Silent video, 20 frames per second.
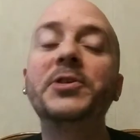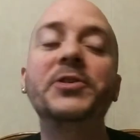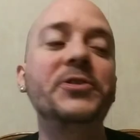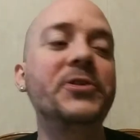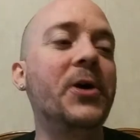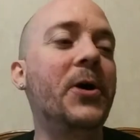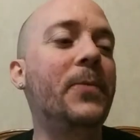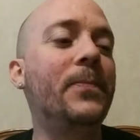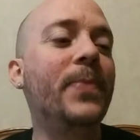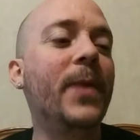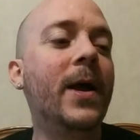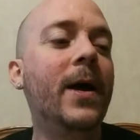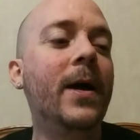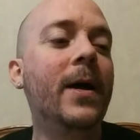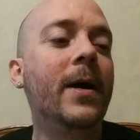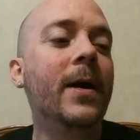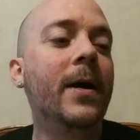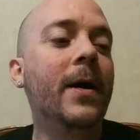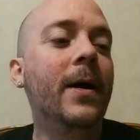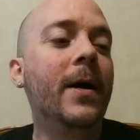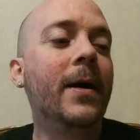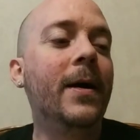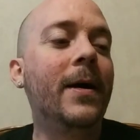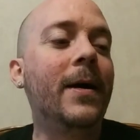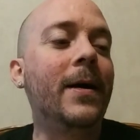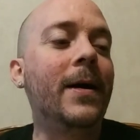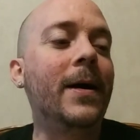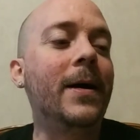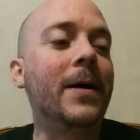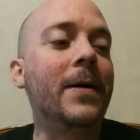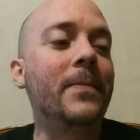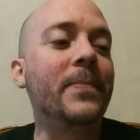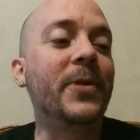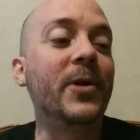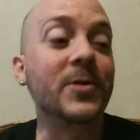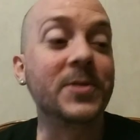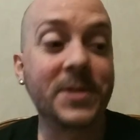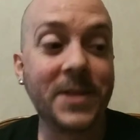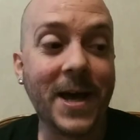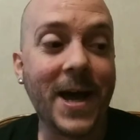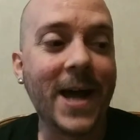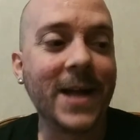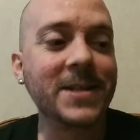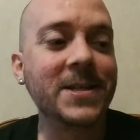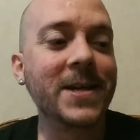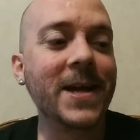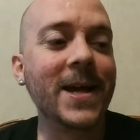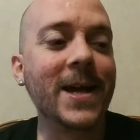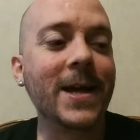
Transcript: So there's that,